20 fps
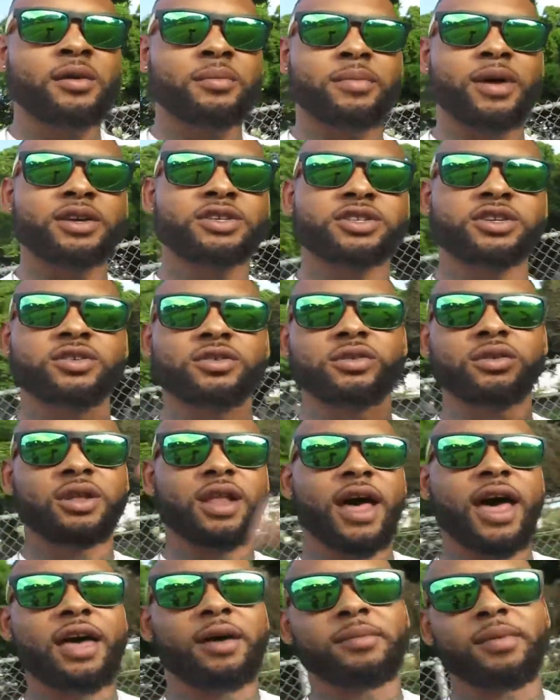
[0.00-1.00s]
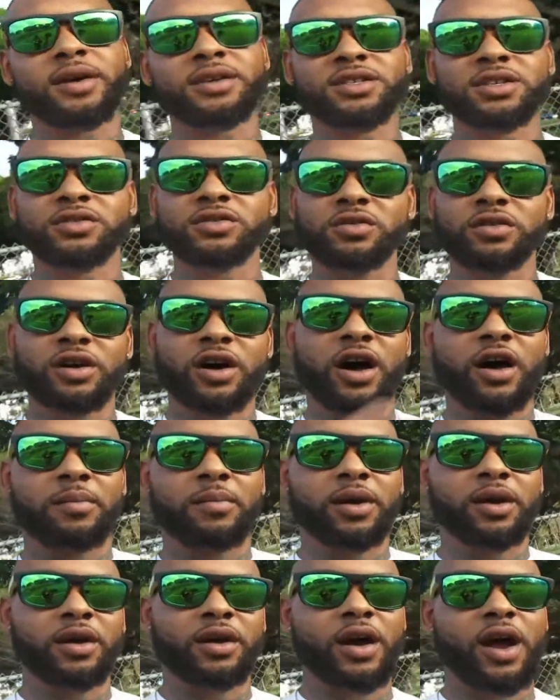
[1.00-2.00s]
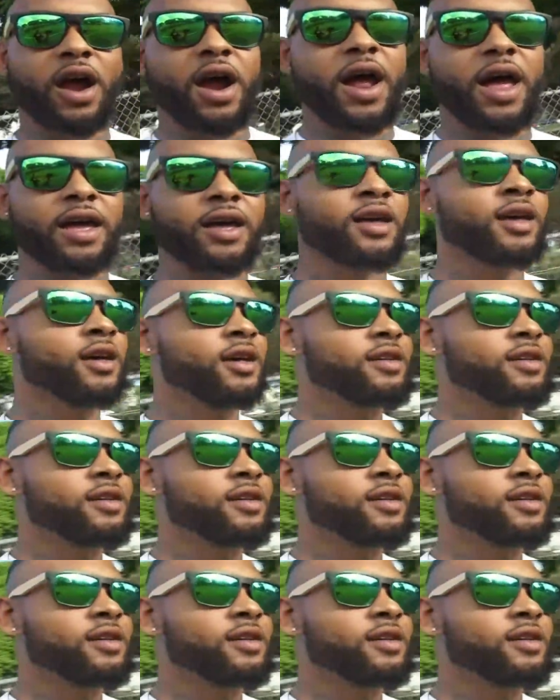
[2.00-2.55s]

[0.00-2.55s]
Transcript: make sure you like, make sure you comment, all right?